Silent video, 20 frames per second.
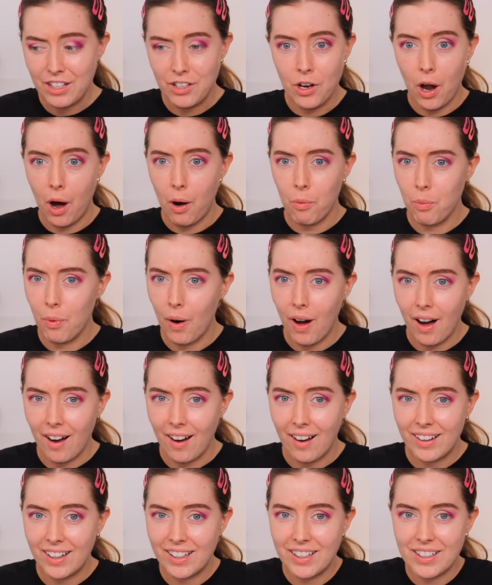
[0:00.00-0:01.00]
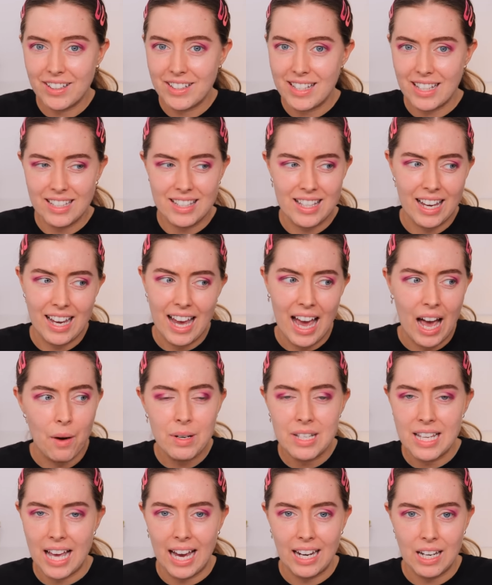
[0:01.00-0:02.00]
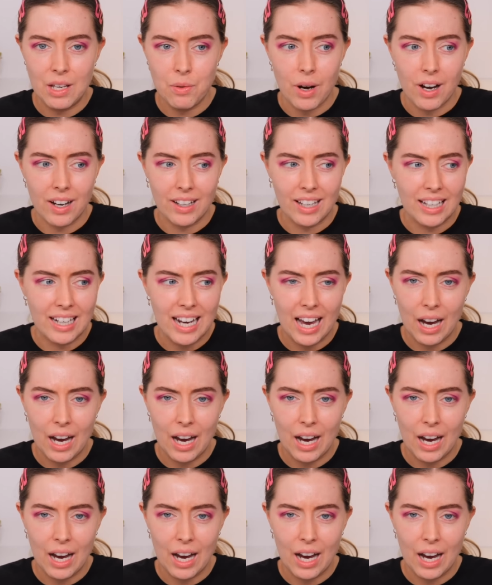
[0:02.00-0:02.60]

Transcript: not work, because it's like, how is Annie working?